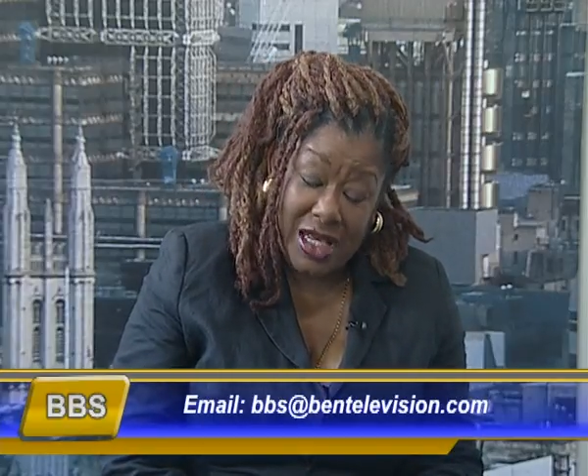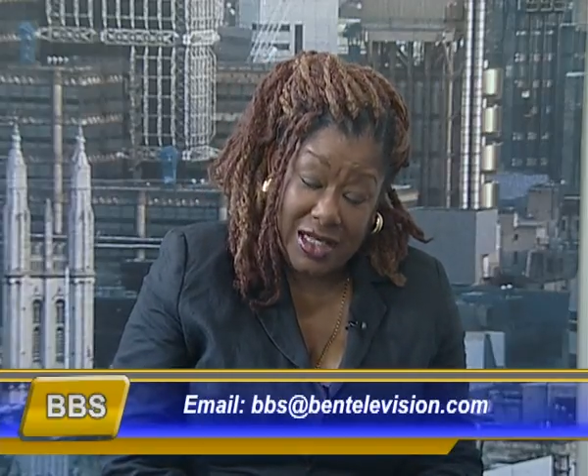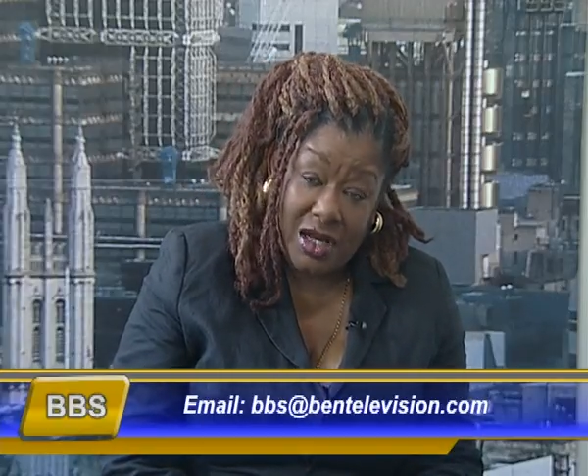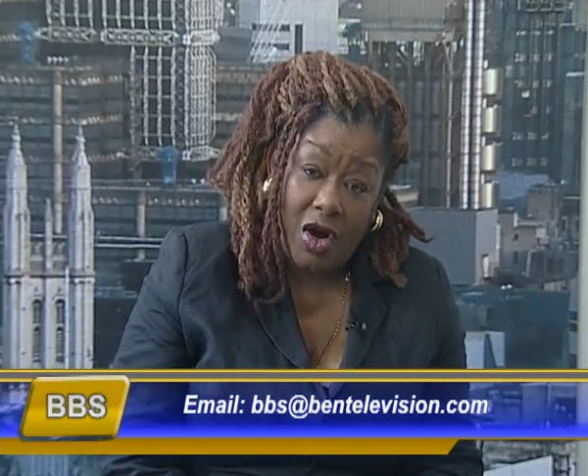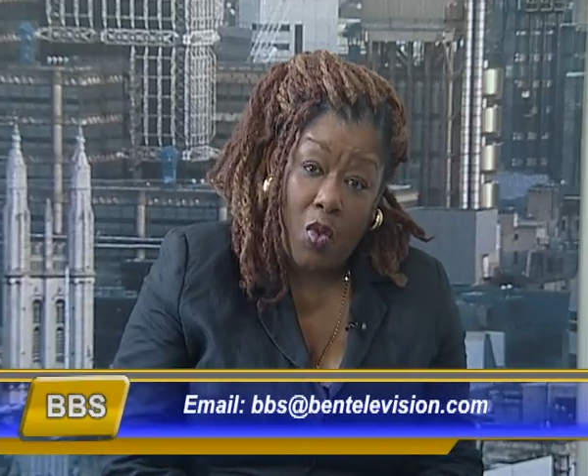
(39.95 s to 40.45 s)
she
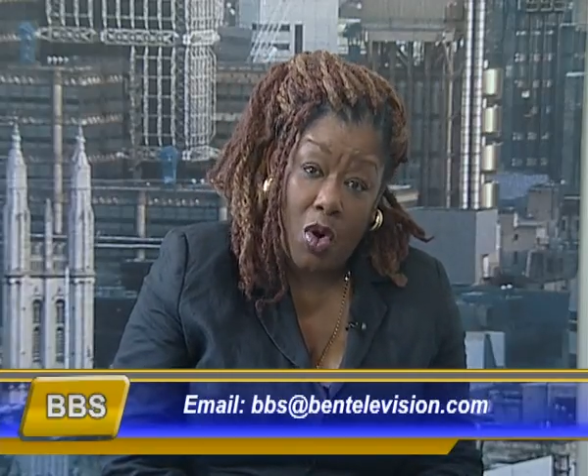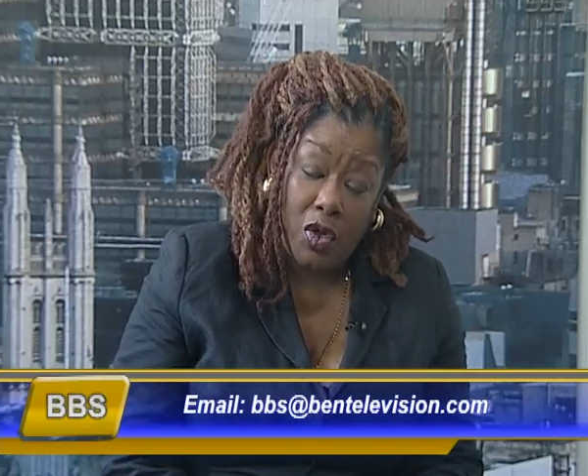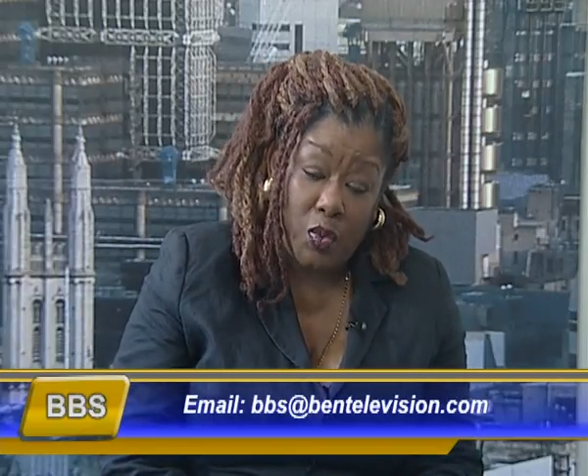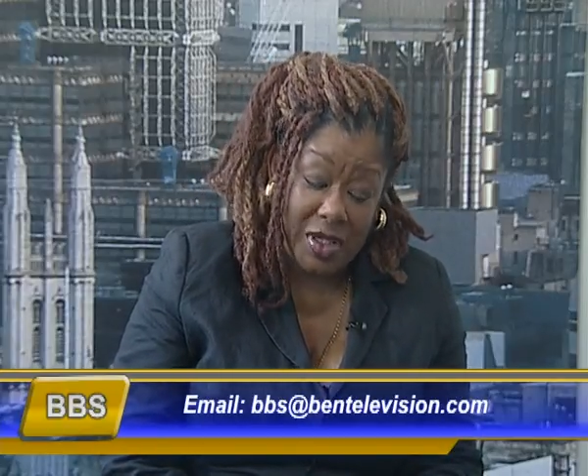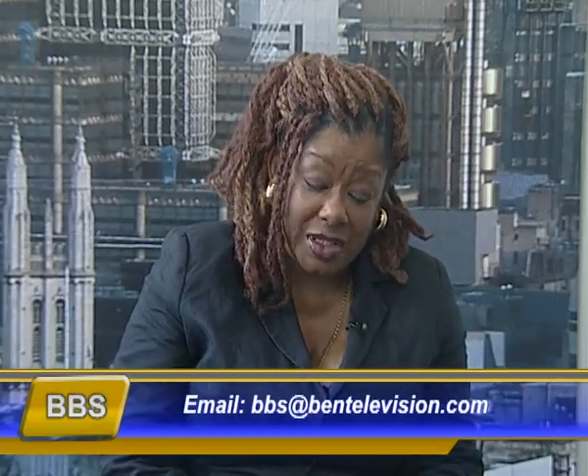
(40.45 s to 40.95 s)
has an
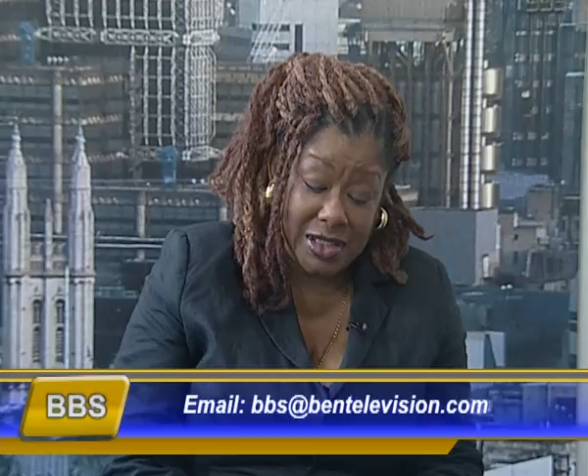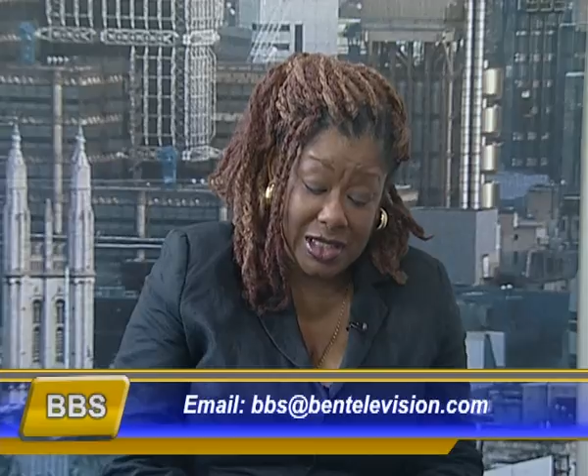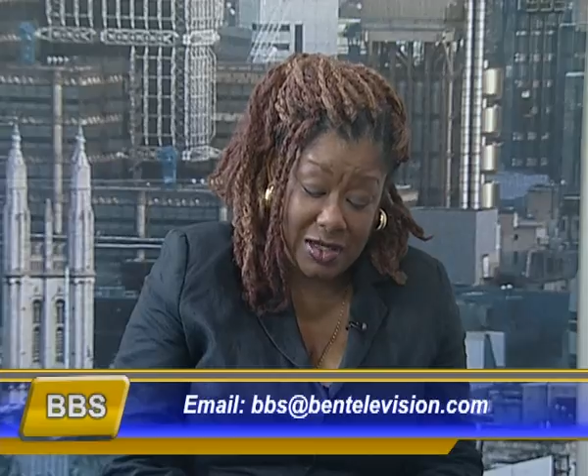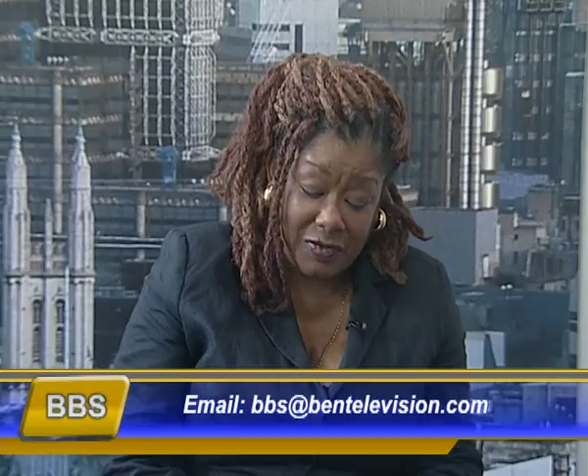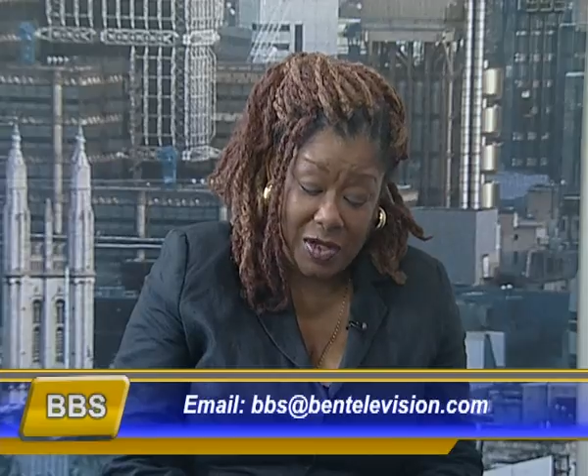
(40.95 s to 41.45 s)
award winning
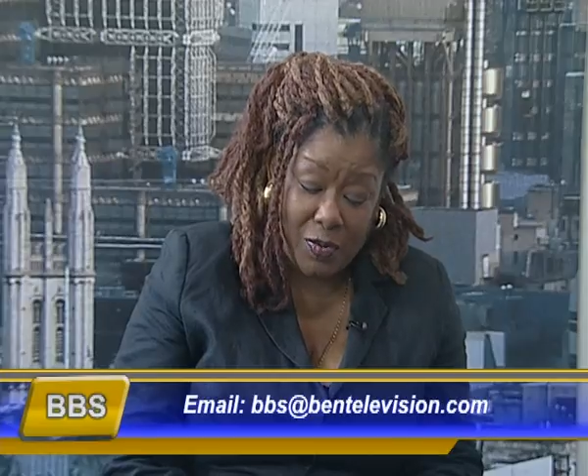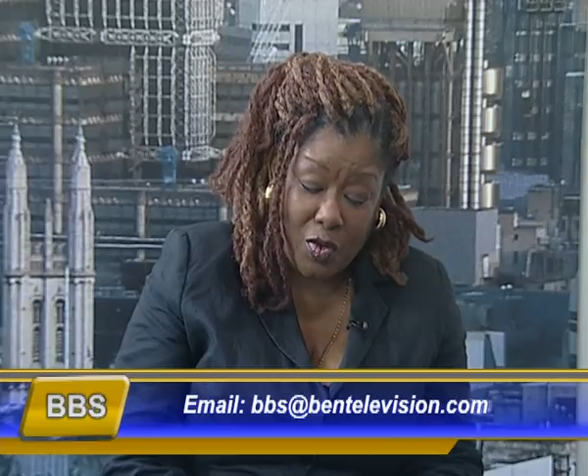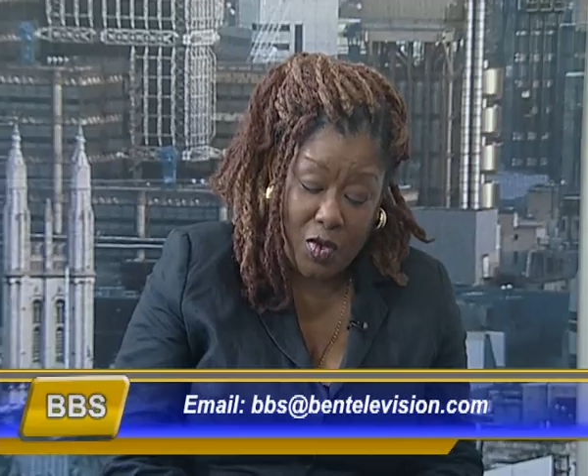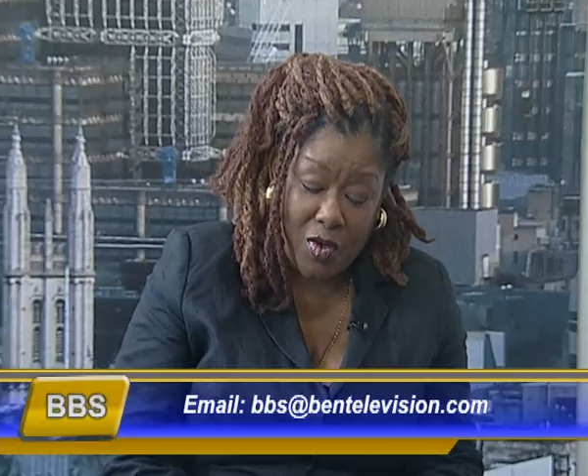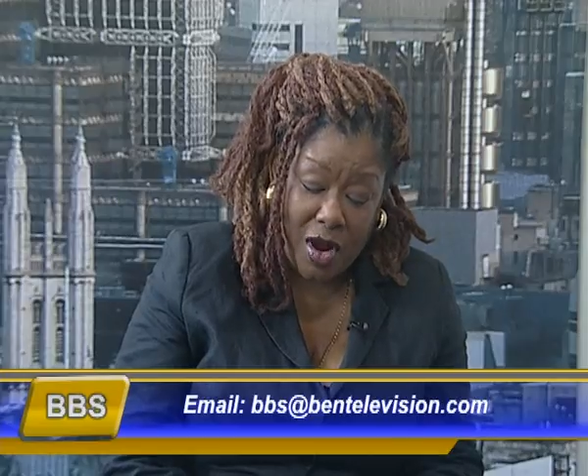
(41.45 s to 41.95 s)
TV
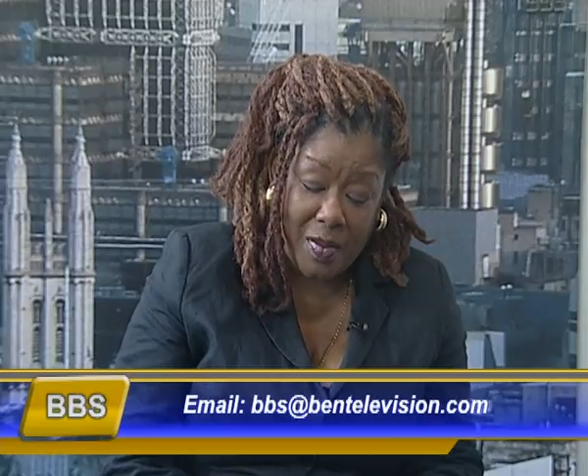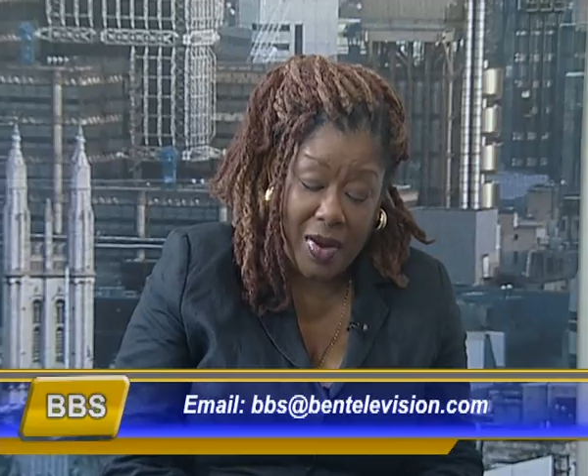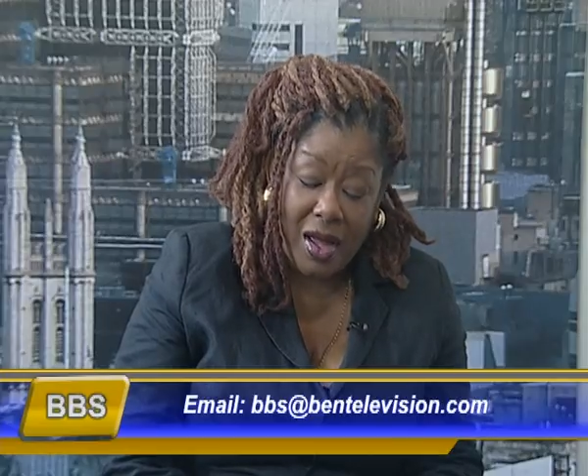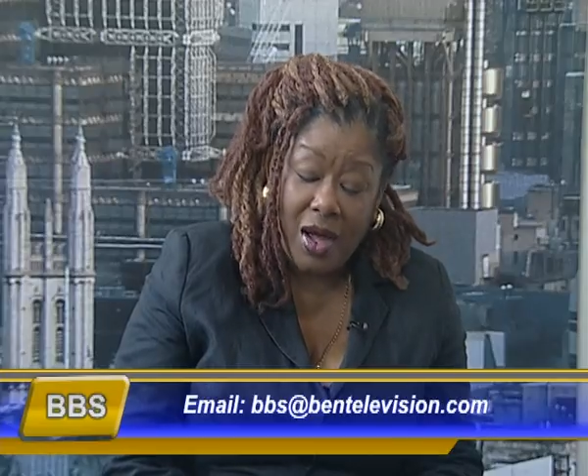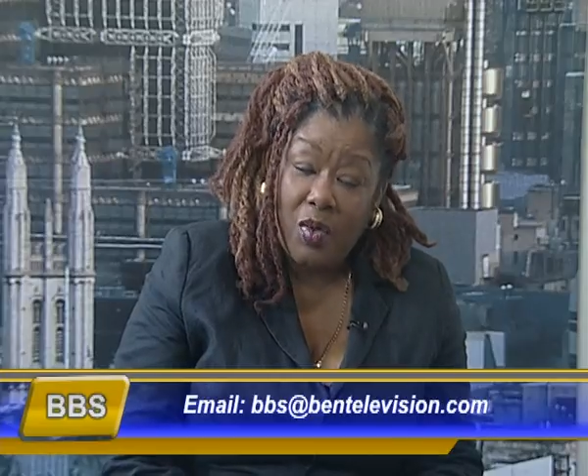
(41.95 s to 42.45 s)
program